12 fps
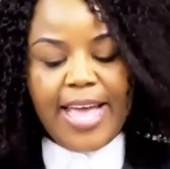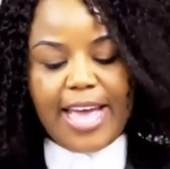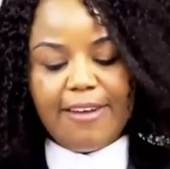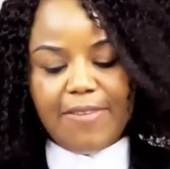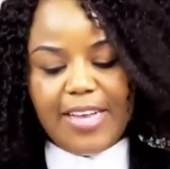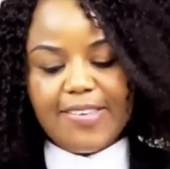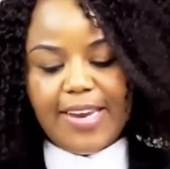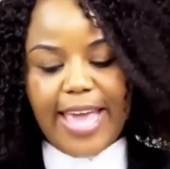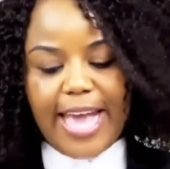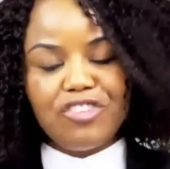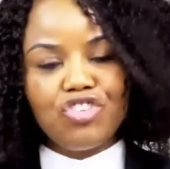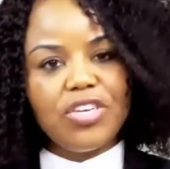
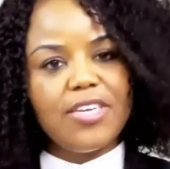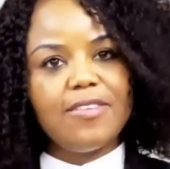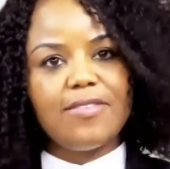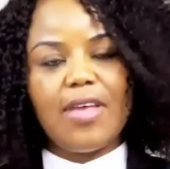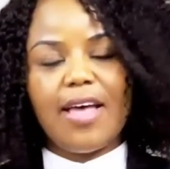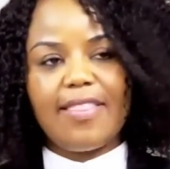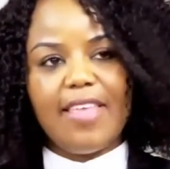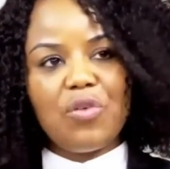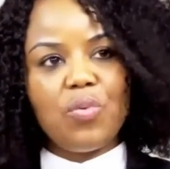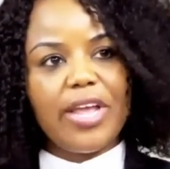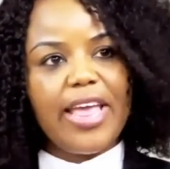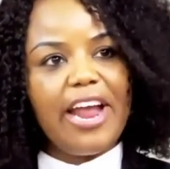Investigations that
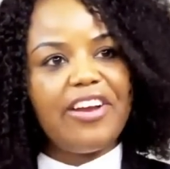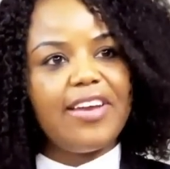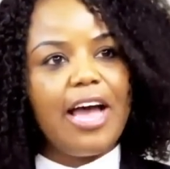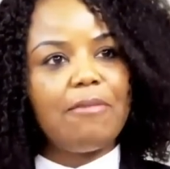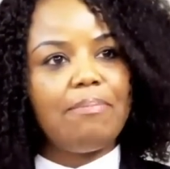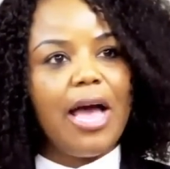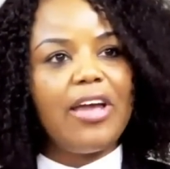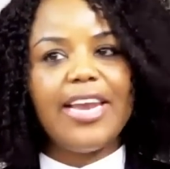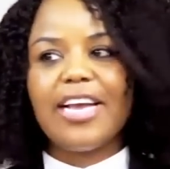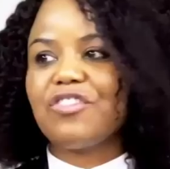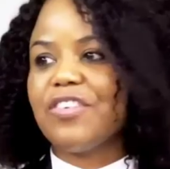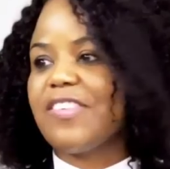were carried out by
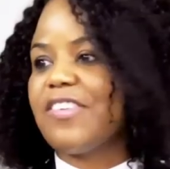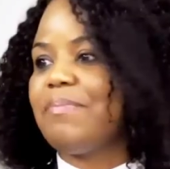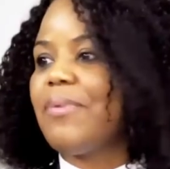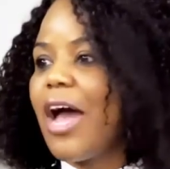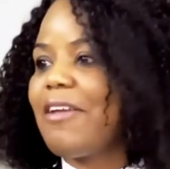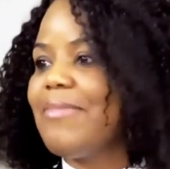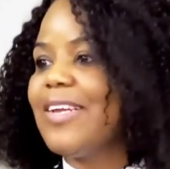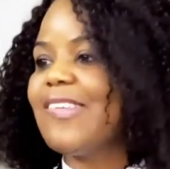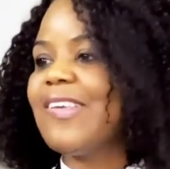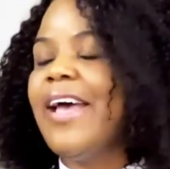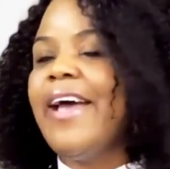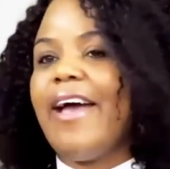Elections Department,